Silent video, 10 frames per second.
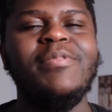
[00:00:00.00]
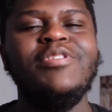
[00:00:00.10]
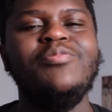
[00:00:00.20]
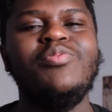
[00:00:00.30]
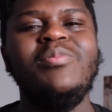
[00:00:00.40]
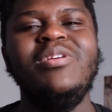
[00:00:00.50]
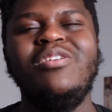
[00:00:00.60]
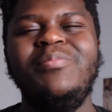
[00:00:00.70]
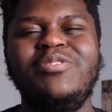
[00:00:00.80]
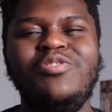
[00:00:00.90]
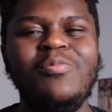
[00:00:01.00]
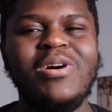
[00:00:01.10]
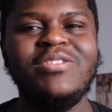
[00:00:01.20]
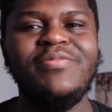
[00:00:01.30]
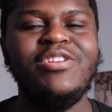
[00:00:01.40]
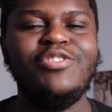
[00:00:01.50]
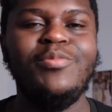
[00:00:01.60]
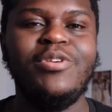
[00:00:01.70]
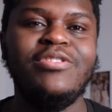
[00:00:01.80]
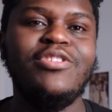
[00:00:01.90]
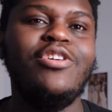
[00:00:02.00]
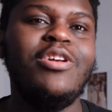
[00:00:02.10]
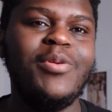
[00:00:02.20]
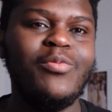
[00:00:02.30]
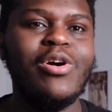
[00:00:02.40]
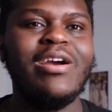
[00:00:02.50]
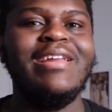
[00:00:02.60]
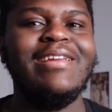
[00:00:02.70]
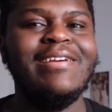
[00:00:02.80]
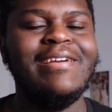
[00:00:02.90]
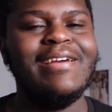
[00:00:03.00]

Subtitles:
this is probably not going to be too much of an issue, because you're going to be working